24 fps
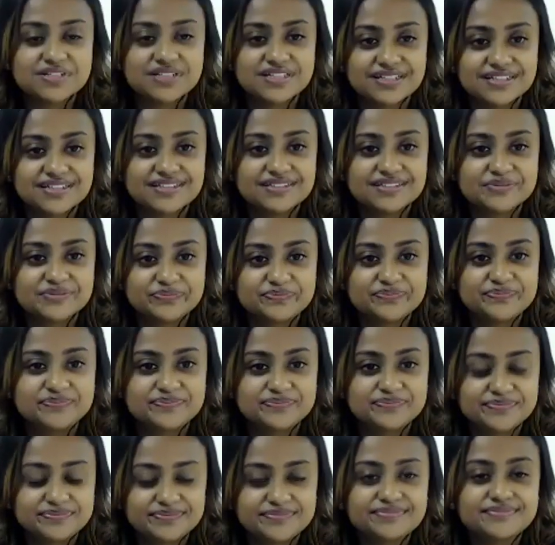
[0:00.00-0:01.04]
helping her out.
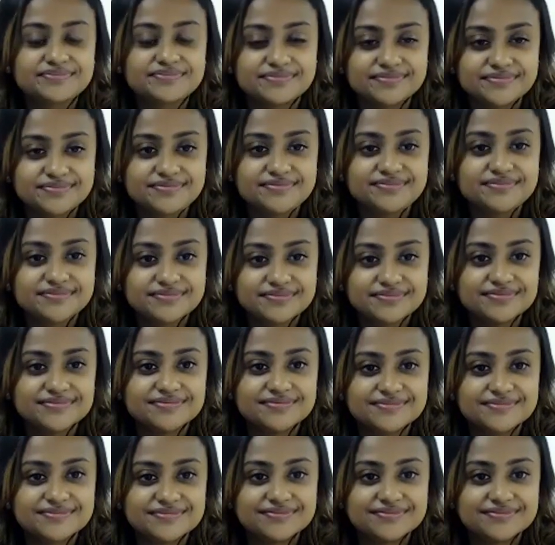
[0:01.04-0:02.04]
She, remember, she is a